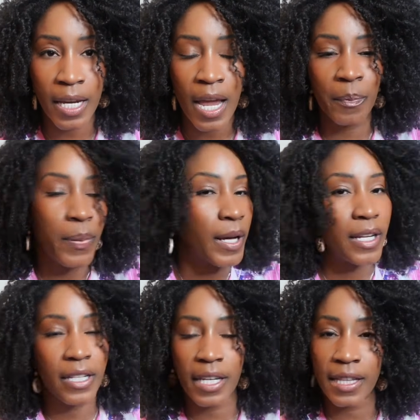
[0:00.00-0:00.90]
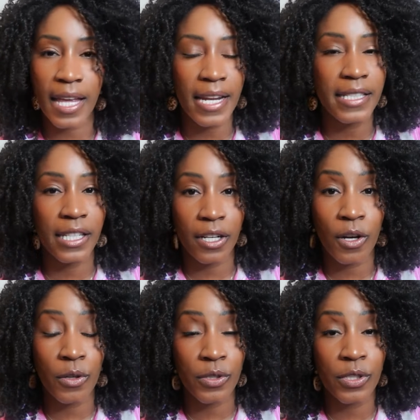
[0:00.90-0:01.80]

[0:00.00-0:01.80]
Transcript: but again, that is their culture.